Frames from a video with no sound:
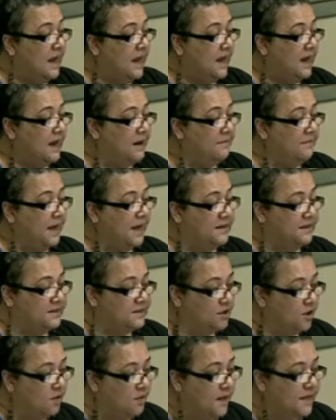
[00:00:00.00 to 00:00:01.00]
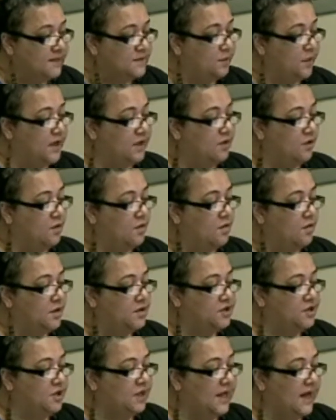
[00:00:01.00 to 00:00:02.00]
And so, as we know,
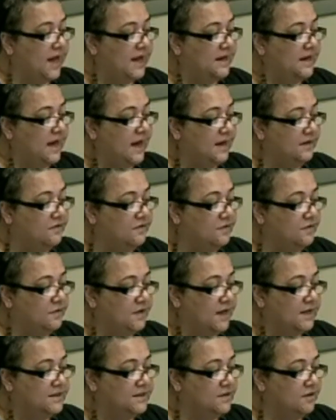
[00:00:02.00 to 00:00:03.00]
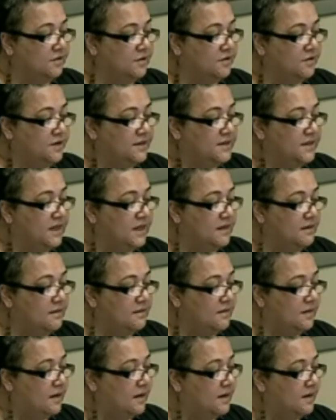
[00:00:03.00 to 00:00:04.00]
on July 9th,
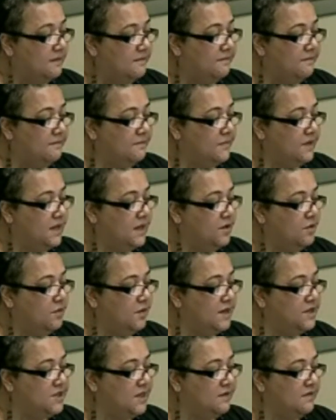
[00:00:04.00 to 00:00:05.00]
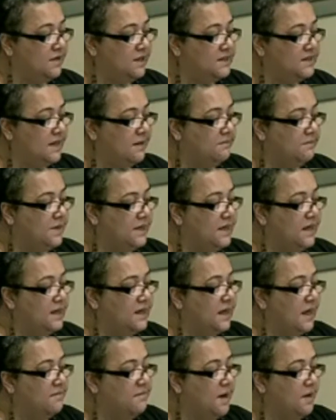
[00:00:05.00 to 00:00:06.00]
2013, the UN General Assembly
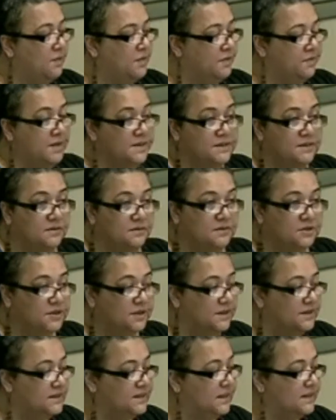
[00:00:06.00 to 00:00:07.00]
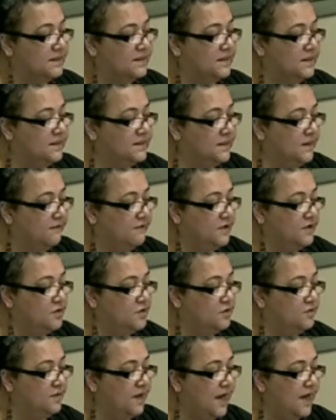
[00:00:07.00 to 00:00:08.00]
came out with Resolution
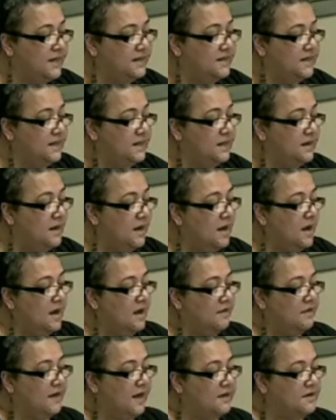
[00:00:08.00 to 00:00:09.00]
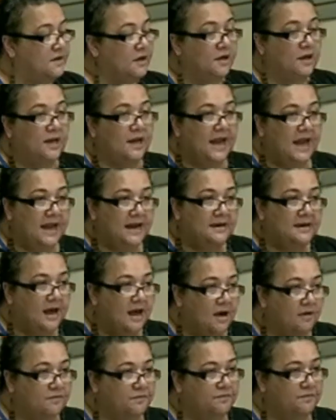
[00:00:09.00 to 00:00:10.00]
67-90 that laid
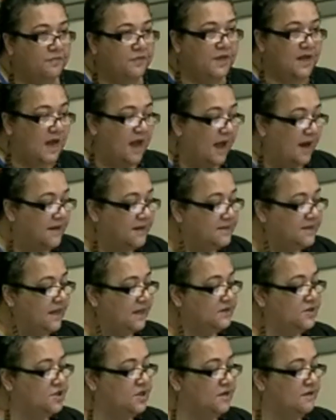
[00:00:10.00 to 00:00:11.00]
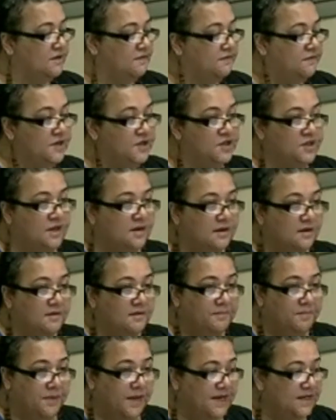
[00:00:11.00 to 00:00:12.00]
out the architecture, the vision, and
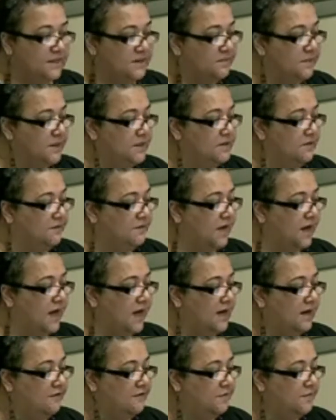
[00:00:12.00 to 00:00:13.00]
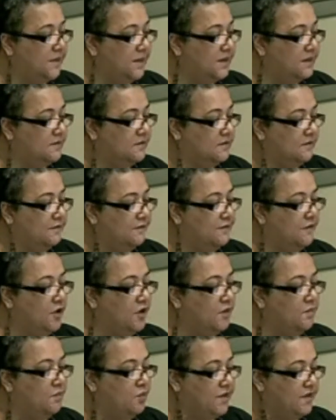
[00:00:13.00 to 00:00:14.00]
the placement of the high-level political
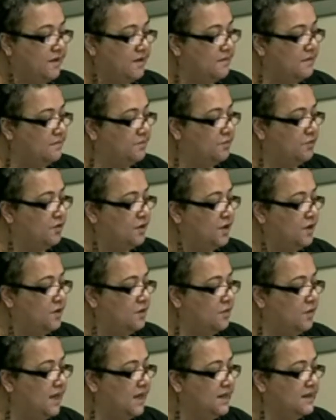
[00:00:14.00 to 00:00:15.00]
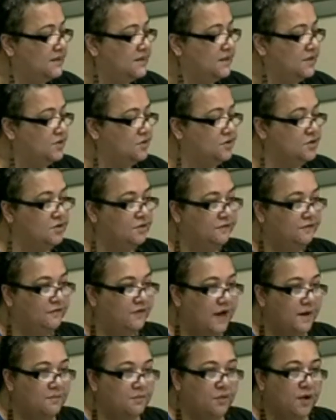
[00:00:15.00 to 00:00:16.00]
forum within the broader UN institutional
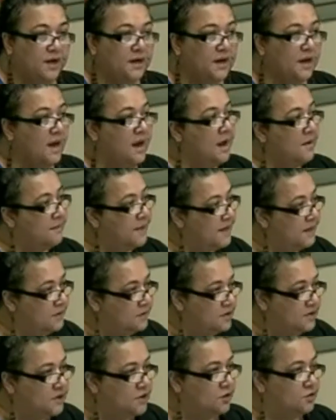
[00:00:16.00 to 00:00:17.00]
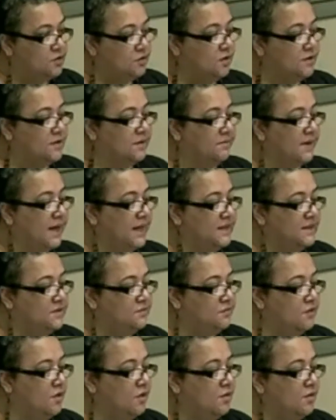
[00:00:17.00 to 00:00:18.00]
framework, but it also talked about its
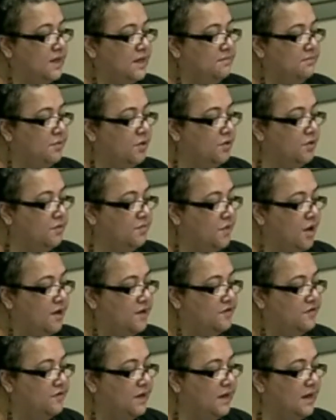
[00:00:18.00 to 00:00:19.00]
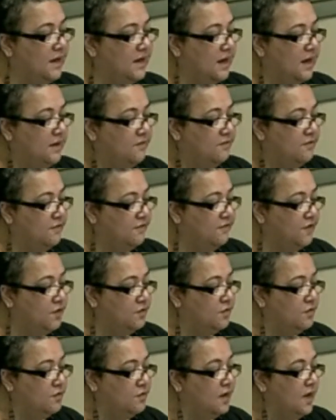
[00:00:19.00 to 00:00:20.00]
role in both monitoring and
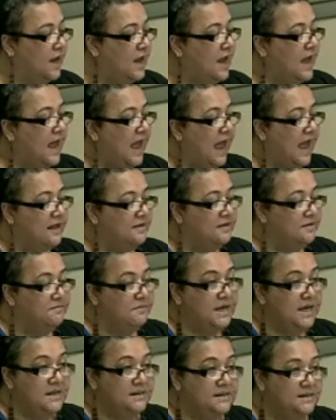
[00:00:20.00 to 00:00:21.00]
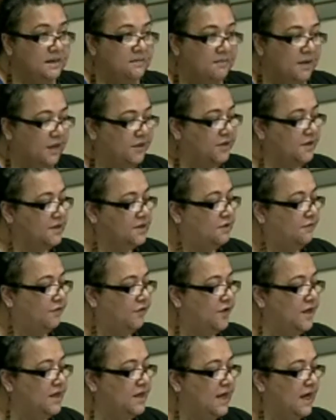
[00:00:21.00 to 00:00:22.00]
review and the means and methods
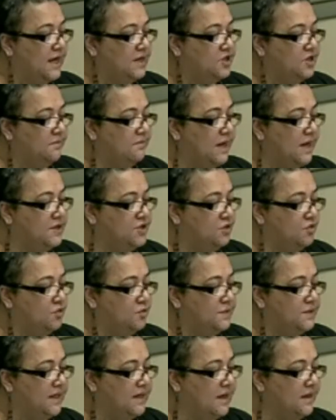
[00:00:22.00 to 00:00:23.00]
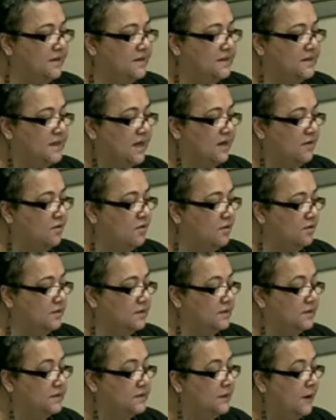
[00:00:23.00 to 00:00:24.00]
for engaging major groups and other
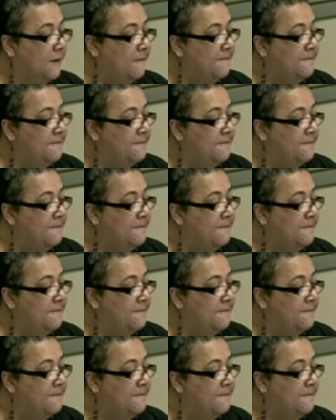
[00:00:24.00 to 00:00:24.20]
stakeholders.